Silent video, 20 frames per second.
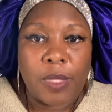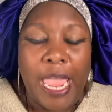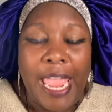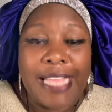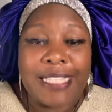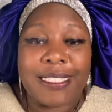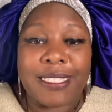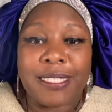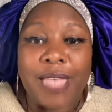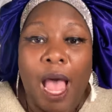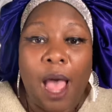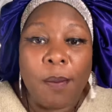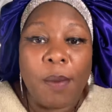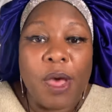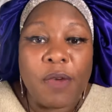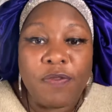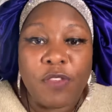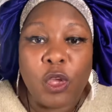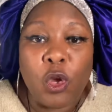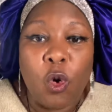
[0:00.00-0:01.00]
Some
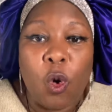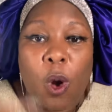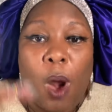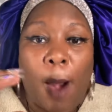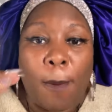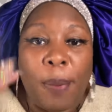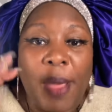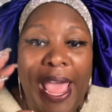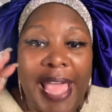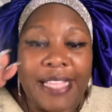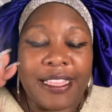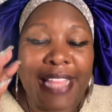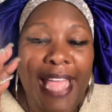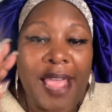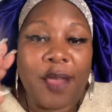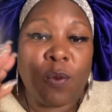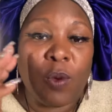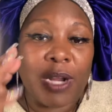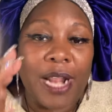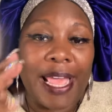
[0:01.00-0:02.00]
of you are paying
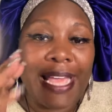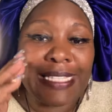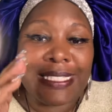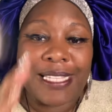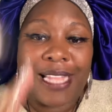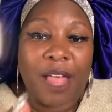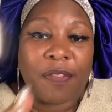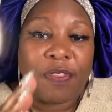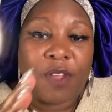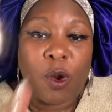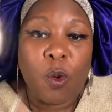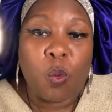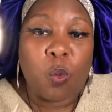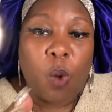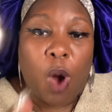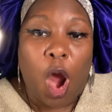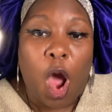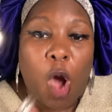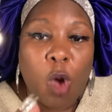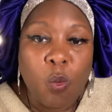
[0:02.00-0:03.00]
that what it's nothing
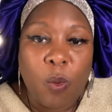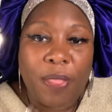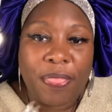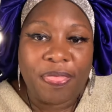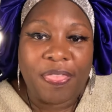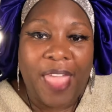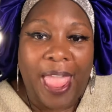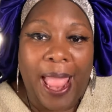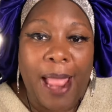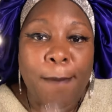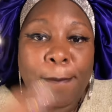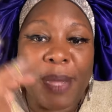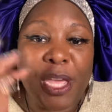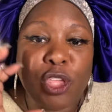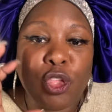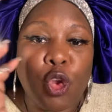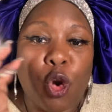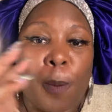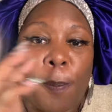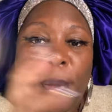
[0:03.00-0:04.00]
wrong with that,
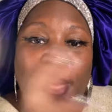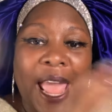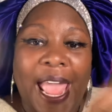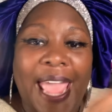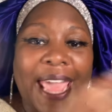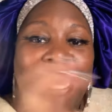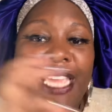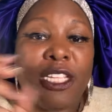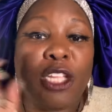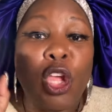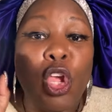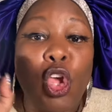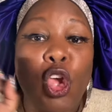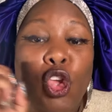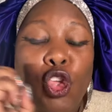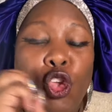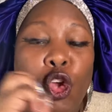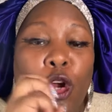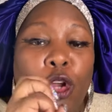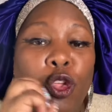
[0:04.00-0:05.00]
but you're paying
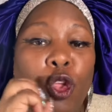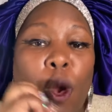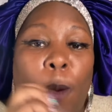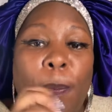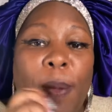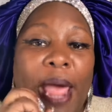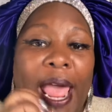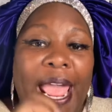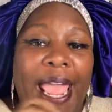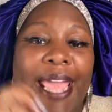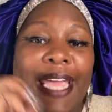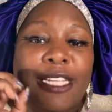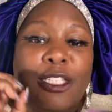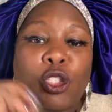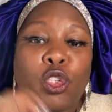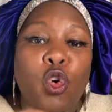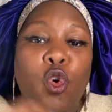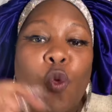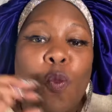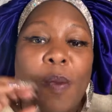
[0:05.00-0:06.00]
you're you're paying
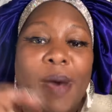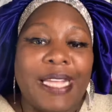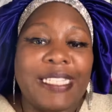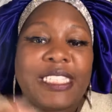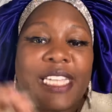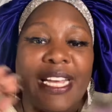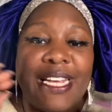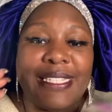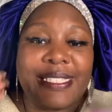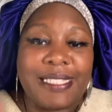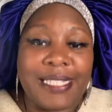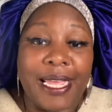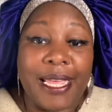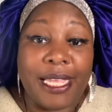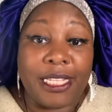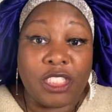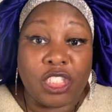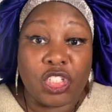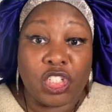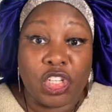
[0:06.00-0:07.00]
too much
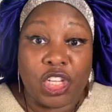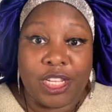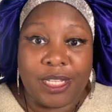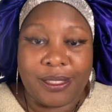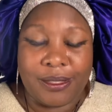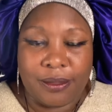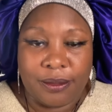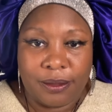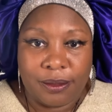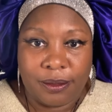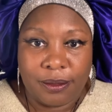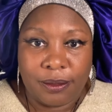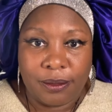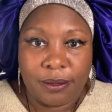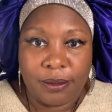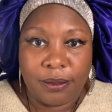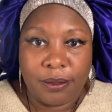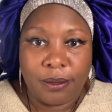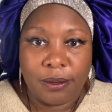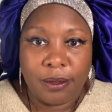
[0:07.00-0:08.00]
attention
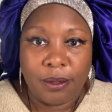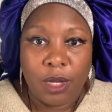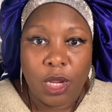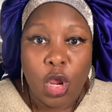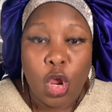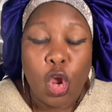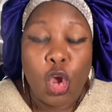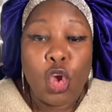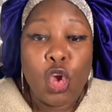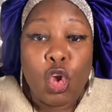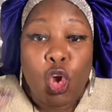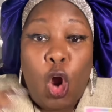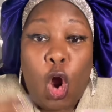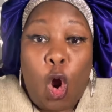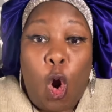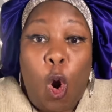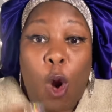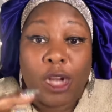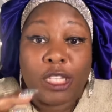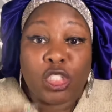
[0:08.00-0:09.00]

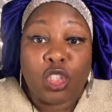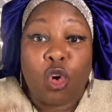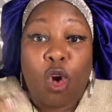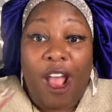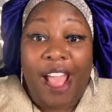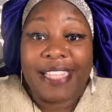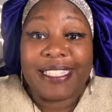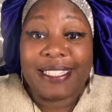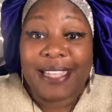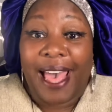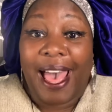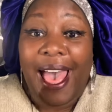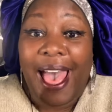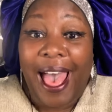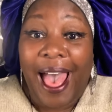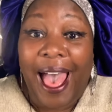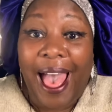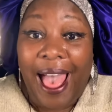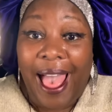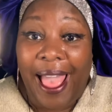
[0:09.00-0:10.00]
or trying to
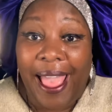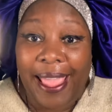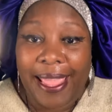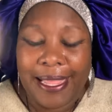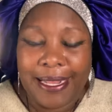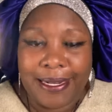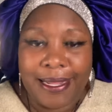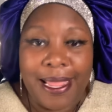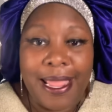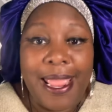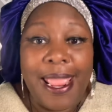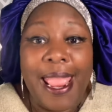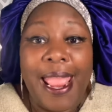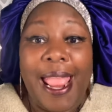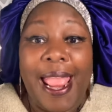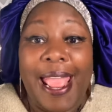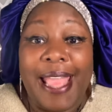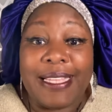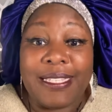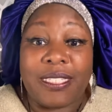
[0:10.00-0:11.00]
hide
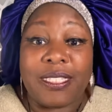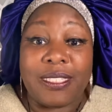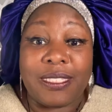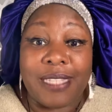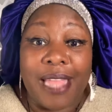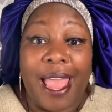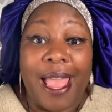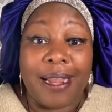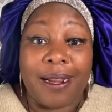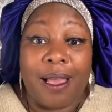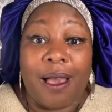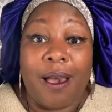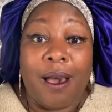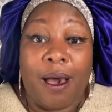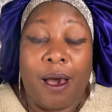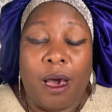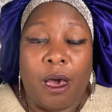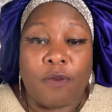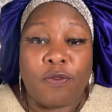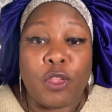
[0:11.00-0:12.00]
instead
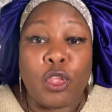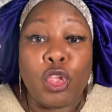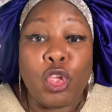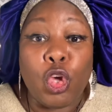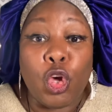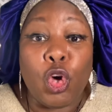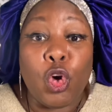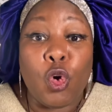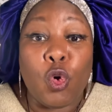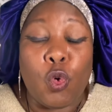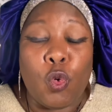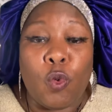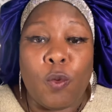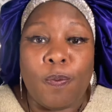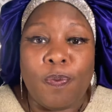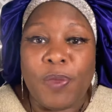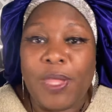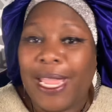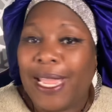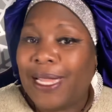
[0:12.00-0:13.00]
of you
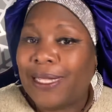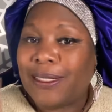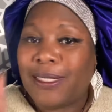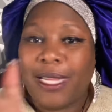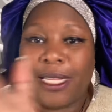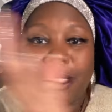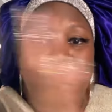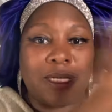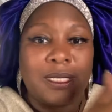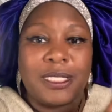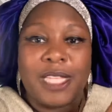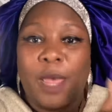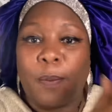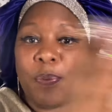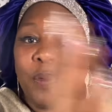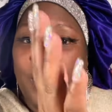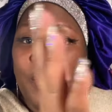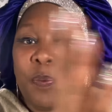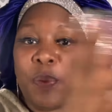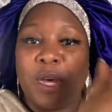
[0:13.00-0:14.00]
just
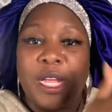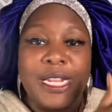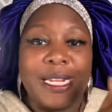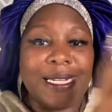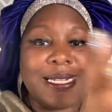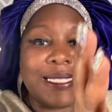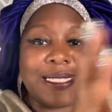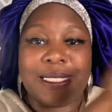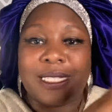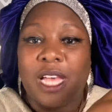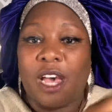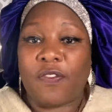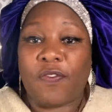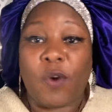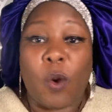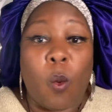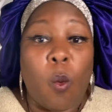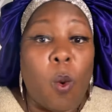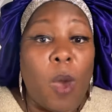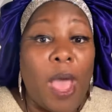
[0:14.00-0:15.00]
simply putting the stuff
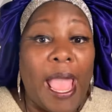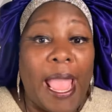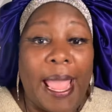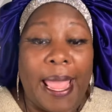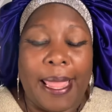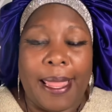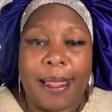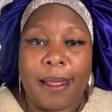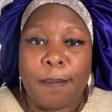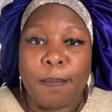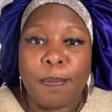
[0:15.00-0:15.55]
away